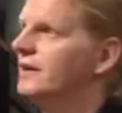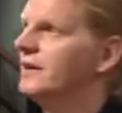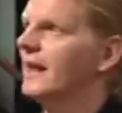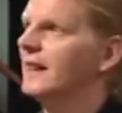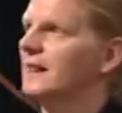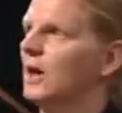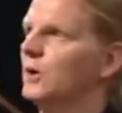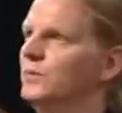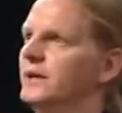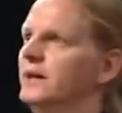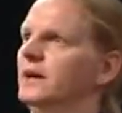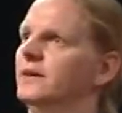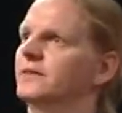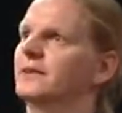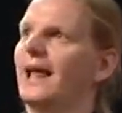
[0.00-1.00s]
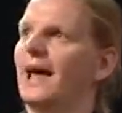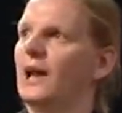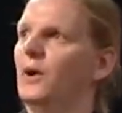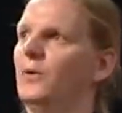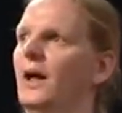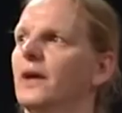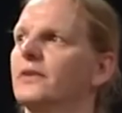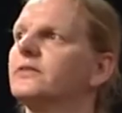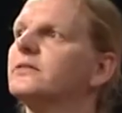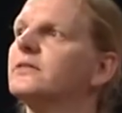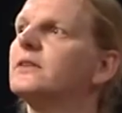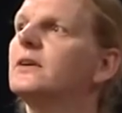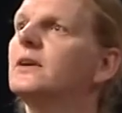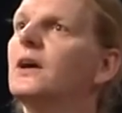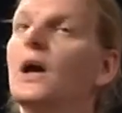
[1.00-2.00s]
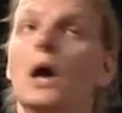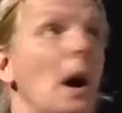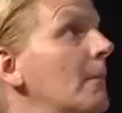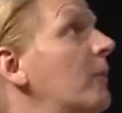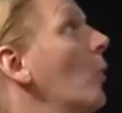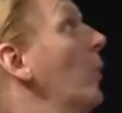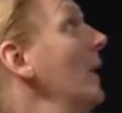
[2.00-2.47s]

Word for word: let alone the Earth, let alone us. But